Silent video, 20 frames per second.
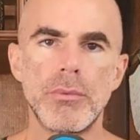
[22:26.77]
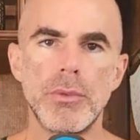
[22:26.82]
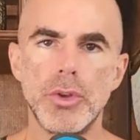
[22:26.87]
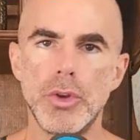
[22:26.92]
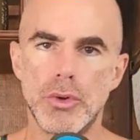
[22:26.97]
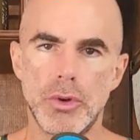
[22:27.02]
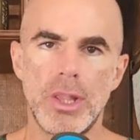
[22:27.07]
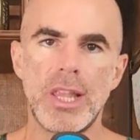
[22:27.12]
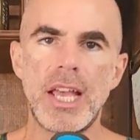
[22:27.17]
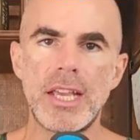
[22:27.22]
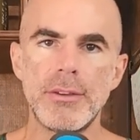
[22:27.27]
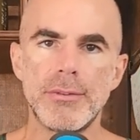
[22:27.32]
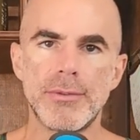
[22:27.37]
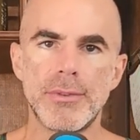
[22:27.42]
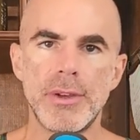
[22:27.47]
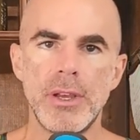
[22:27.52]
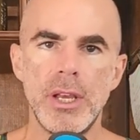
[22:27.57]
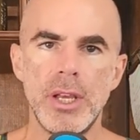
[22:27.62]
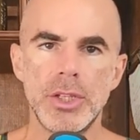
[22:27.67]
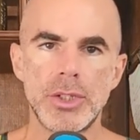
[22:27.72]
your
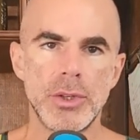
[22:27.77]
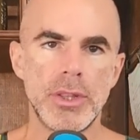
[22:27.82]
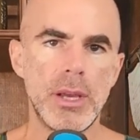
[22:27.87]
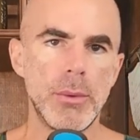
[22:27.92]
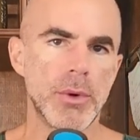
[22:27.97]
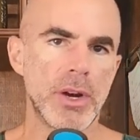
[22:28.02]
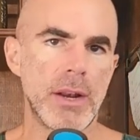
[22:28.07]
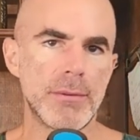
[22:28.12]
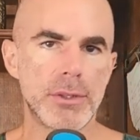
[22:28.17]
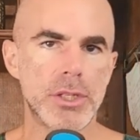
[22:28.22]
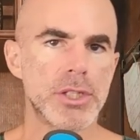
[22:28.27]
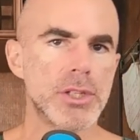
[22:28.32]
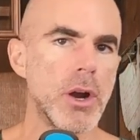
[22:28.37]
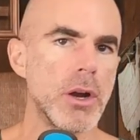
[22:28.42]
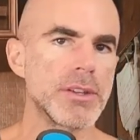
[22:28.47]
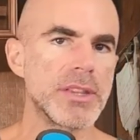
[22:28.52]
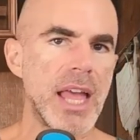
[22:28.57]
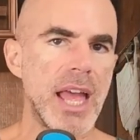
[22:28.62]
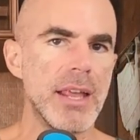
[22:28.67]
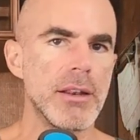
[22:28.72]
life. So then we're going to have to
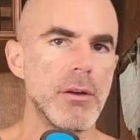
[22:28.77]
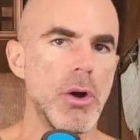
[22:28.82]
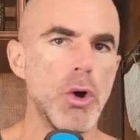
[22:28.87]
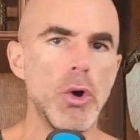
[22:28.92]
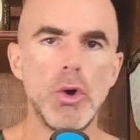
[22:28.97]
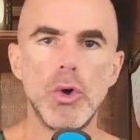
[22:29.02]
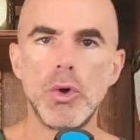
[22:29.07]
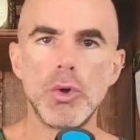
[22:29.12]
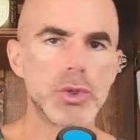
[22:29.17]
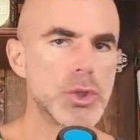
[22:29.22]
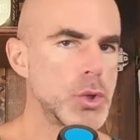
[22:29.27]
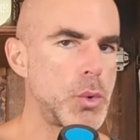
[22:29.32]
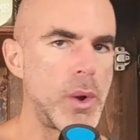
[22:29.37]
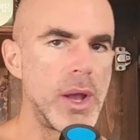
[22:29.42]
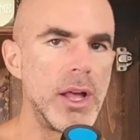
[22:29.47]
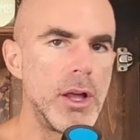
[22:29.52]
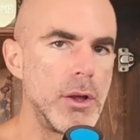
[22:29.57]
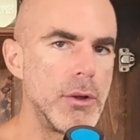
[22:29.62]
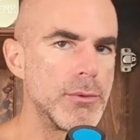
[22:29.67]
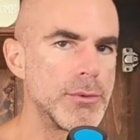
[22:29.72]
start that
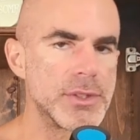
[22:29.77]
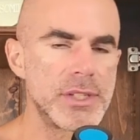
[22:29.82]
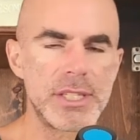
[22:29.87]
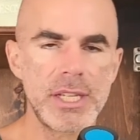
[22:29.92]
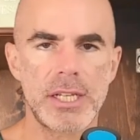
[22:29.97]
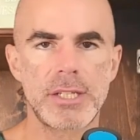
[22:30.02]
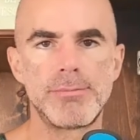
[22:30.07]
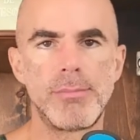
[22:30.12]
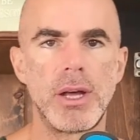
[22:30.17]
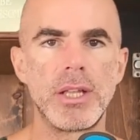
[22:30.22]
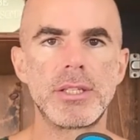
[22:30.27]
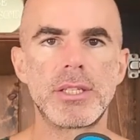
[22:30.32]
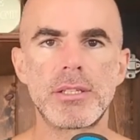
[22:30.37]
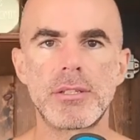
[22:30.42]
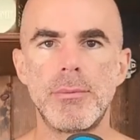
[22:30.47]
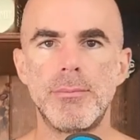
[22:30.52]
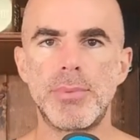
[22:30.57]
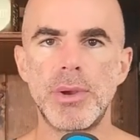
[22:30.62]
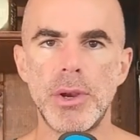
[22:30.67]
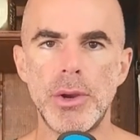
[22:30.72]
whole 6
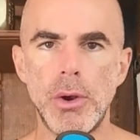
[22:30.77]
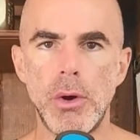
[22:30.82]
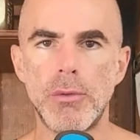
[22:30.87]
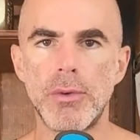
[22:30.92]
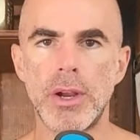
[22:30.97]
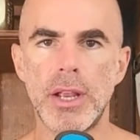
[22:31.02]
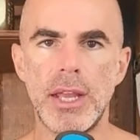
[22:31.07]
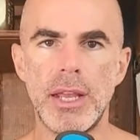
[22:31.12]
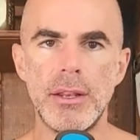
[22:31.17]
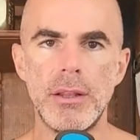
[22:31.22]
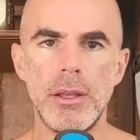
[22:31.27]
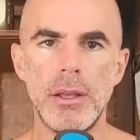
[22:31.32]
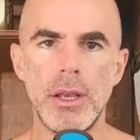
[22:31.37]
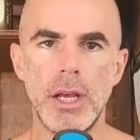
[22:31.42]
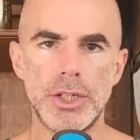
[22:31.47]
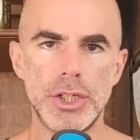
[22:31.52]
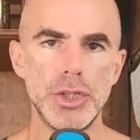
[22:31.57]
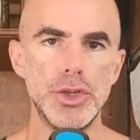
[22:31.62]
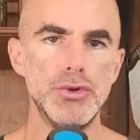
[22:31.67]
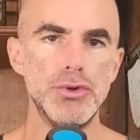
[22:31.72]
months period over again
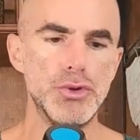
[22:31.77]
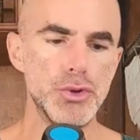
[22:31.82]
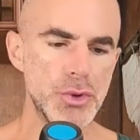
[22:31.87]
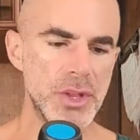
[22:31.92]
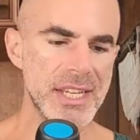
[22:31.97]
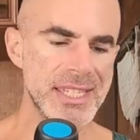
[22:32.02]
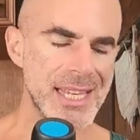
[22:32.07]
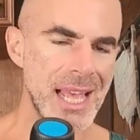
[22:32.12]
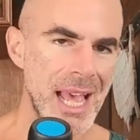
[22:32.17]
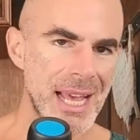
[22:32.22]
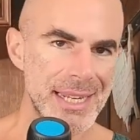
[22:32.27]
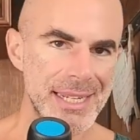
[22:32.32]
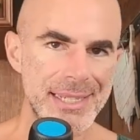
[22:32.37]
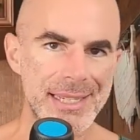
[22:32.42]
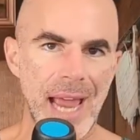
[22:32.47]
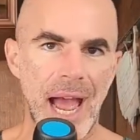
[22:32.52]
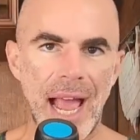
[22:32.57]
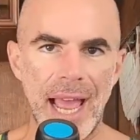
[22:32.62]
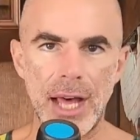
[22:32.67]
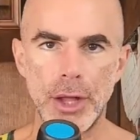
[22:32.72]
until you do this
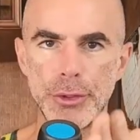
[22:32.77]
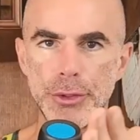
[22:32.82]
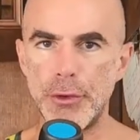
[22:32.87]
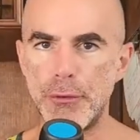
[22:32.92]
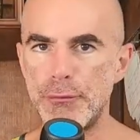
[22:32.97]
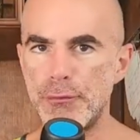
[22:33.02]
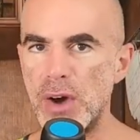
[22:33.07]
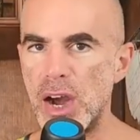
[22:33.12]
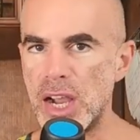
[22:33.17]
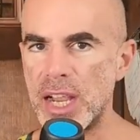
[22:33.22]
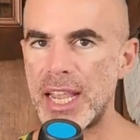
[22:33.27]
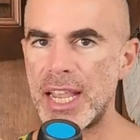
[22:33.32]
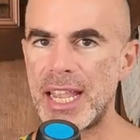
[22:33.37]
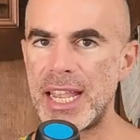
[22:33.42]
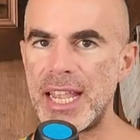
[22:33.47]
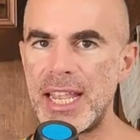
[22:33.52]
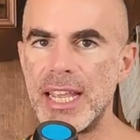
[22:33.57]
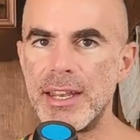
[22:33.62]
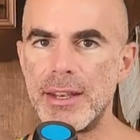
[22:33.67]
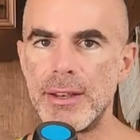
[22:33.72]
dialed the fuck
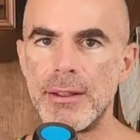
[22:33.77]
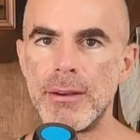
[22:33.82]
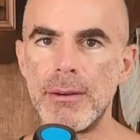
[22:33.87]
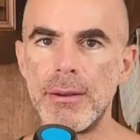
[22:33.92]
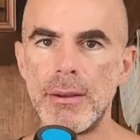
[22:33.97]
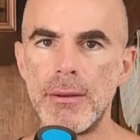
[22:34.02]
in.